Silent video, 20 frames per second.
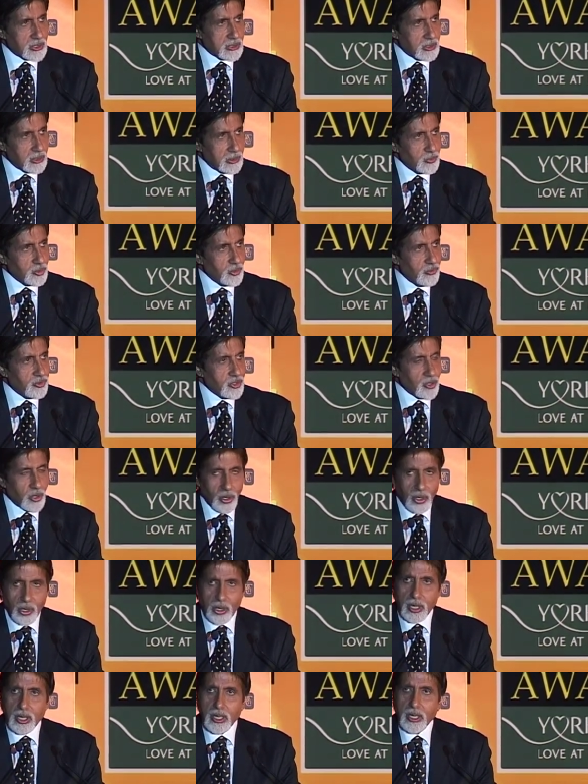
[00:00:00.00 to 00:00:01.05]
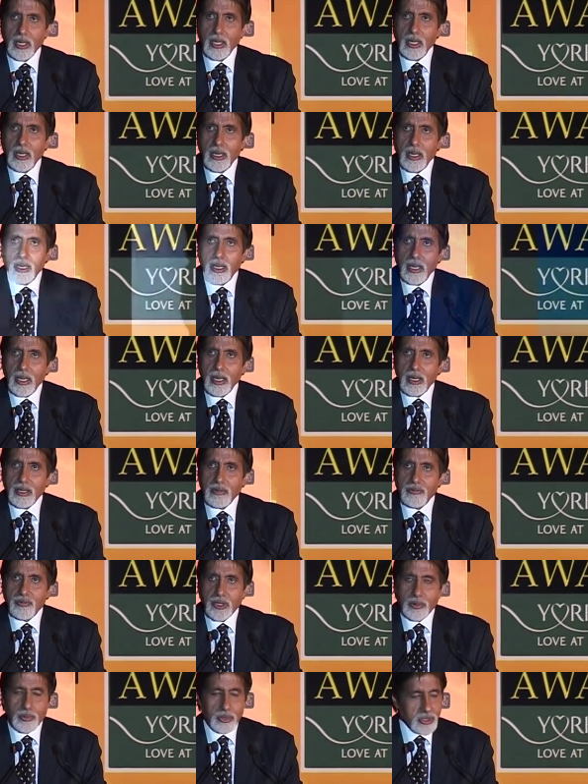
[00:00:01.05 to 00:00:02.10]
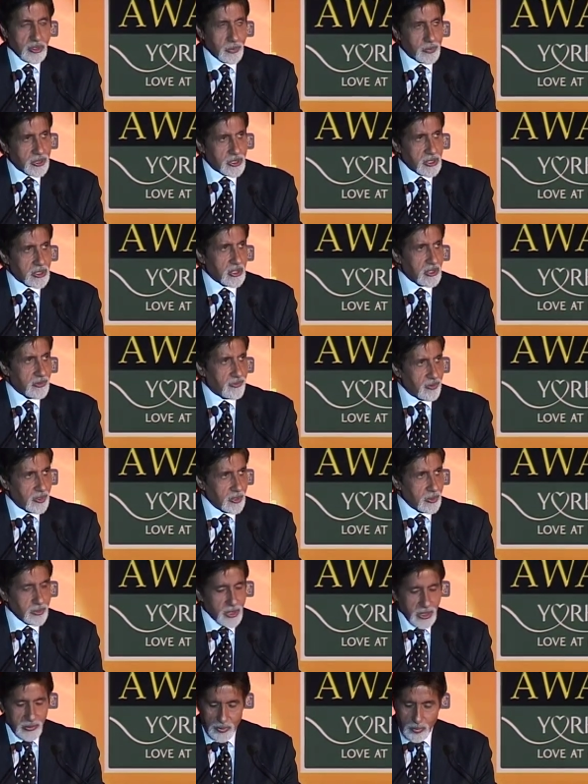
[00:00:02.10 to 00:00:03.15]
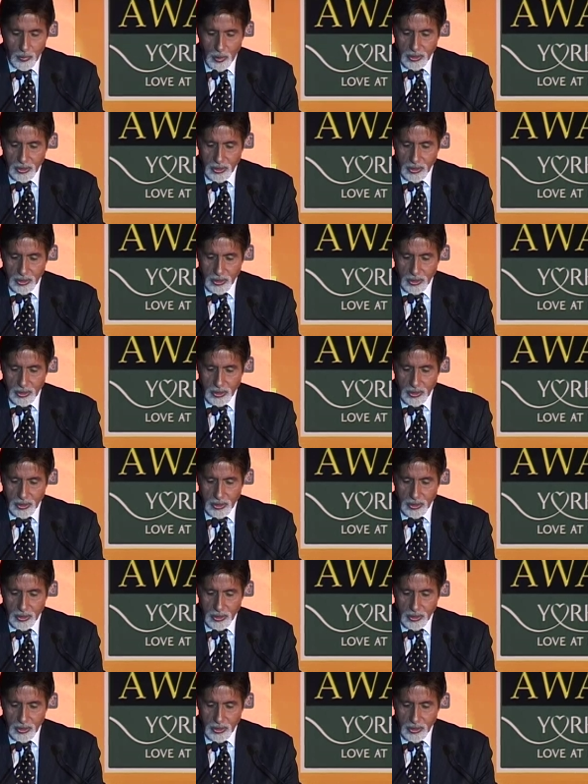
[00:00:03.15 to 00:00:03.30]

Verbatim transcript: enter the movie hall, and if there was a particular film that we